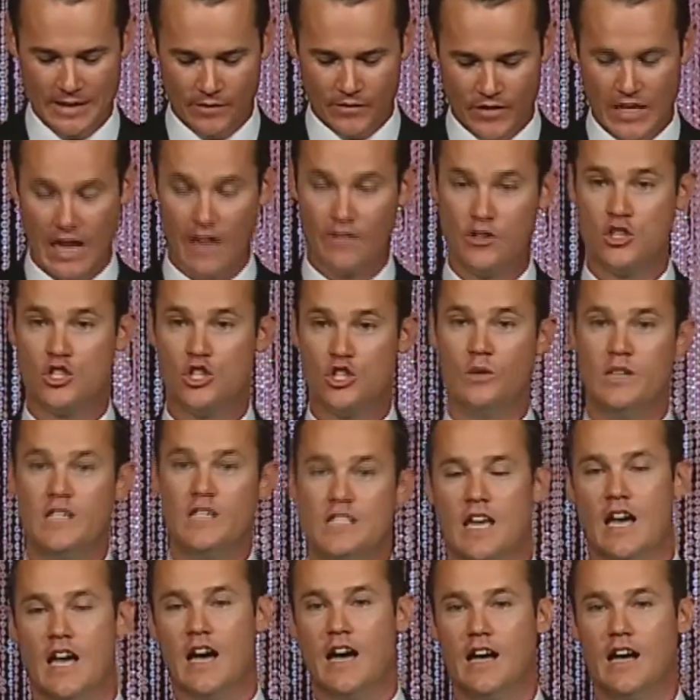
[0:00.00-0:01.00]
The other 2
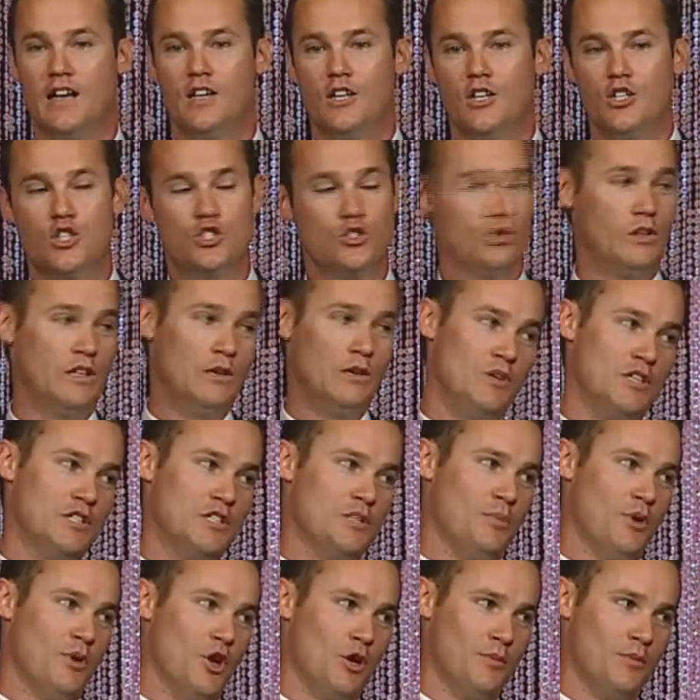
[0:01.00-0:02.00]
is Julie
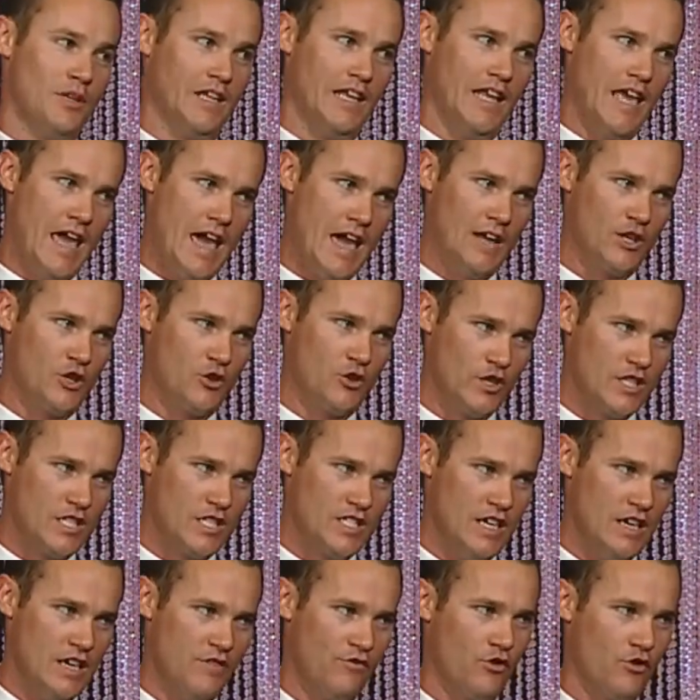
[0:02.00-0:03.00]
Winterbottom and Leanne
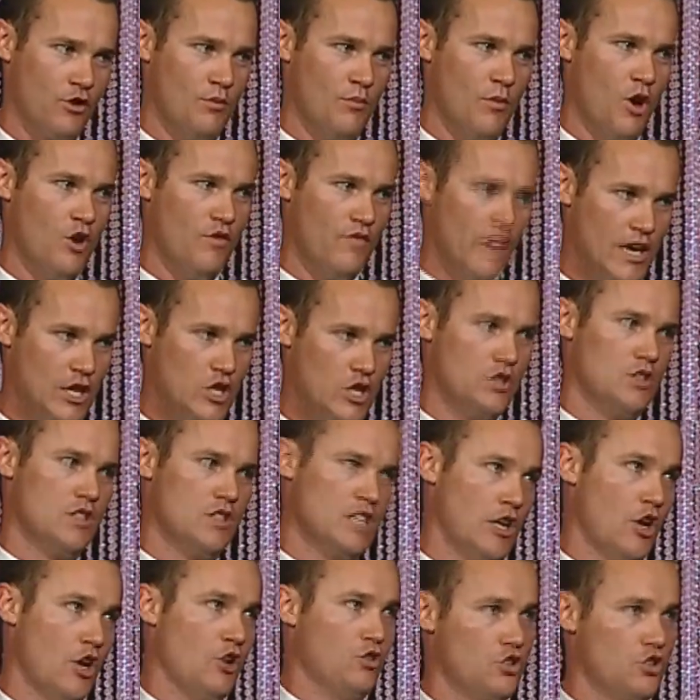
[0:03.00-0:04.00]
Christie from
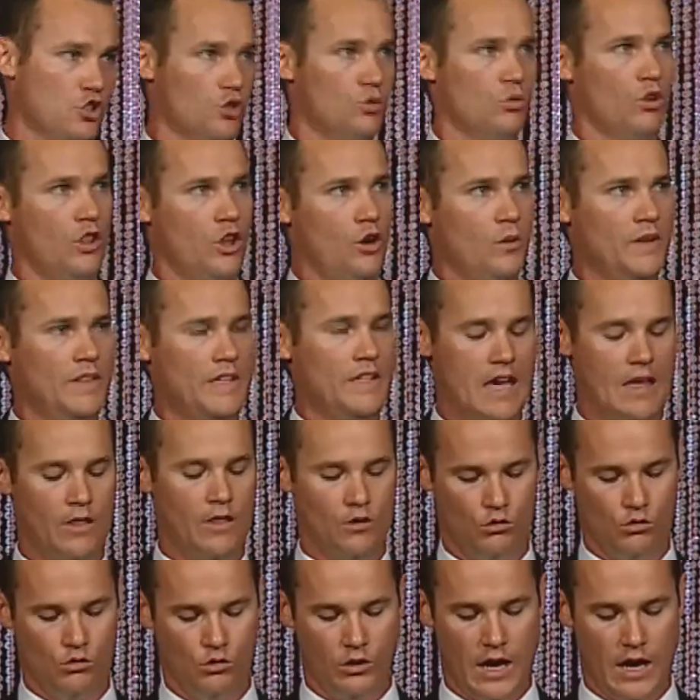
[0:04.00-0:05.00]
Ovations and O2, although in the
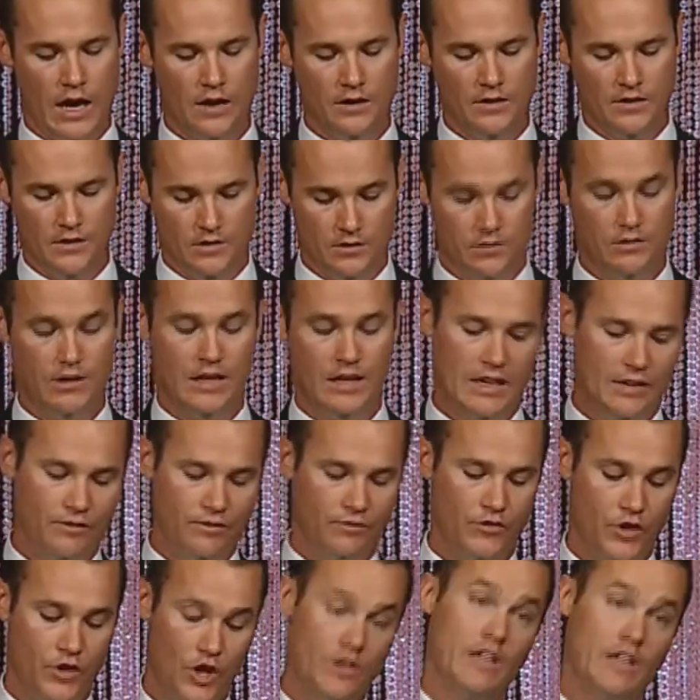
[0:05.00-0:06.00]
other order,
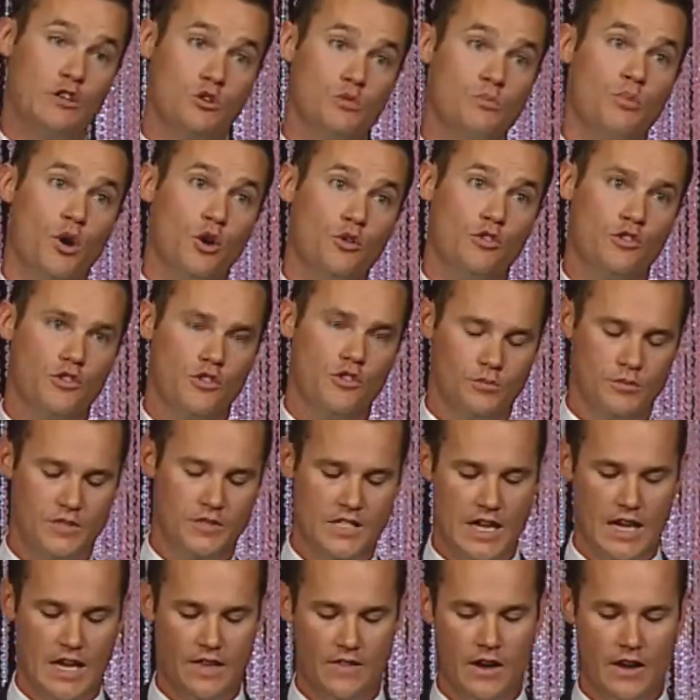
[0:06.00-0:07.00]
even though they do both of them
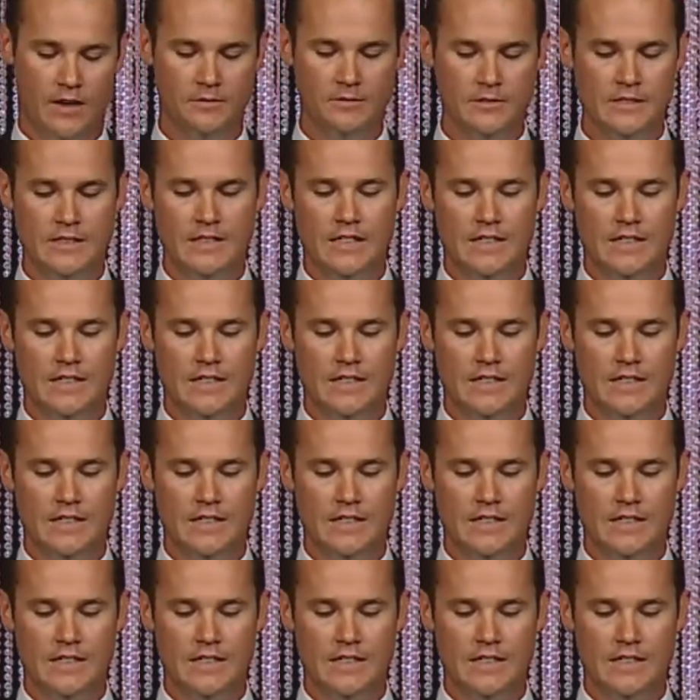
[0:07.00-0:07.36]
together.